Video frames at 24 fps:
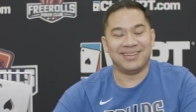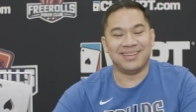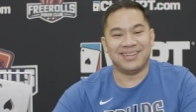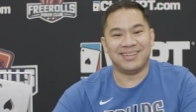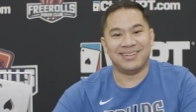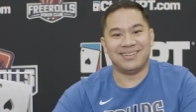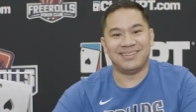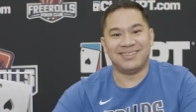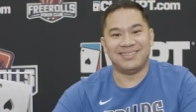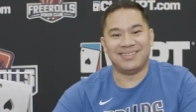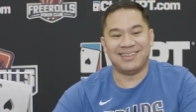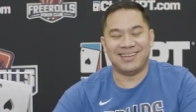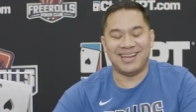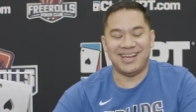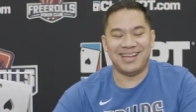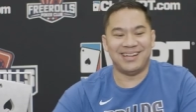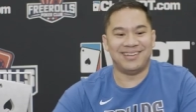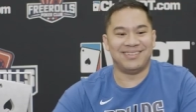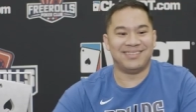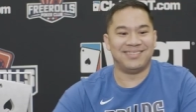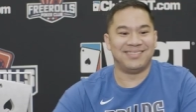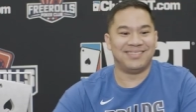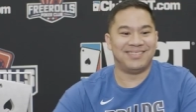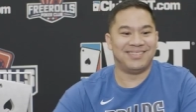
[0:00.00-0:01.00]
and I had
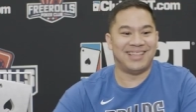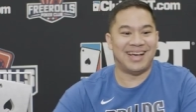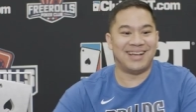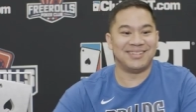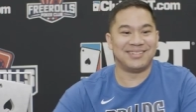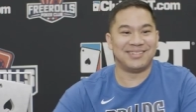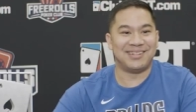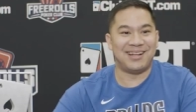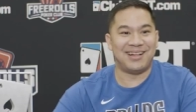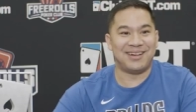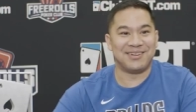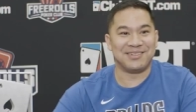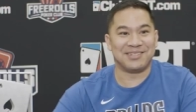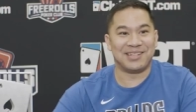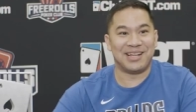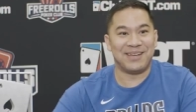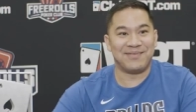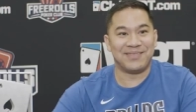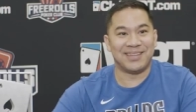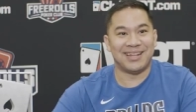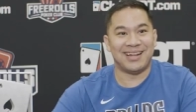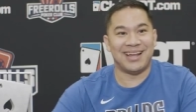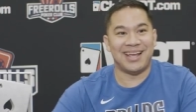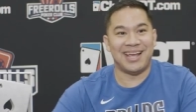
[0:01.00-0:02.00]
a thousand dollars
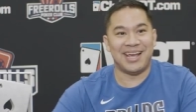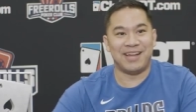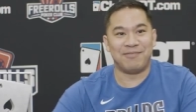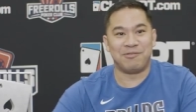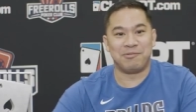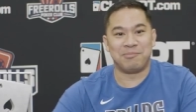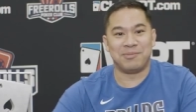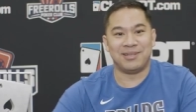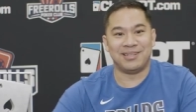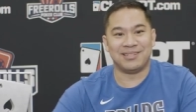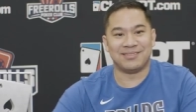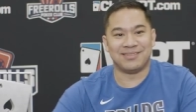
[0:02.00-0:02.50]
left that I had with me,